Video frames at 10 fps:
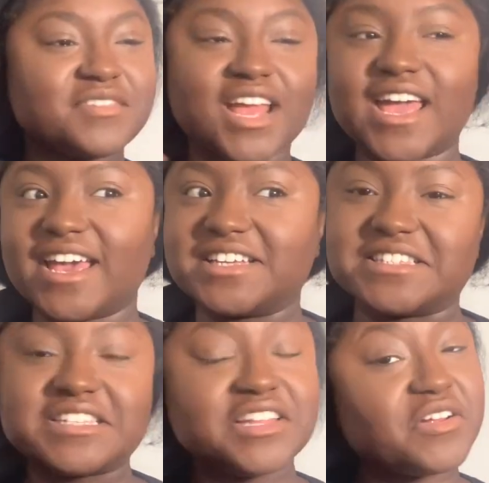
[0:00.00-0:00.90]
I had
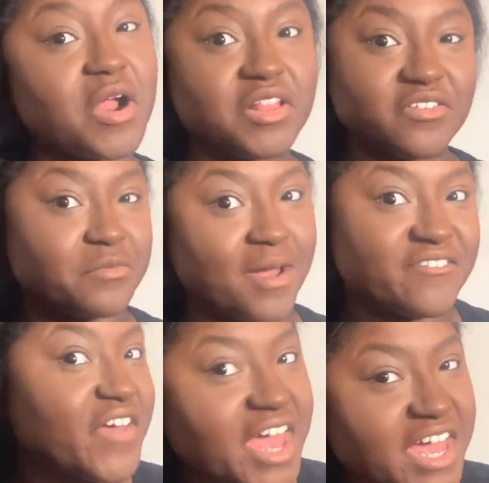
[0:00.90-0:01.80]
concealer all over my
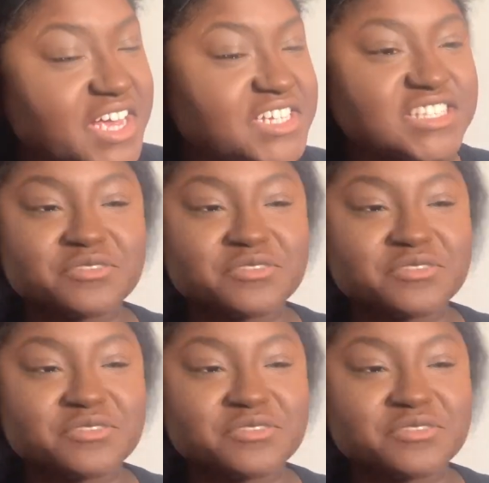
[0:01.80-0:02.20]
face.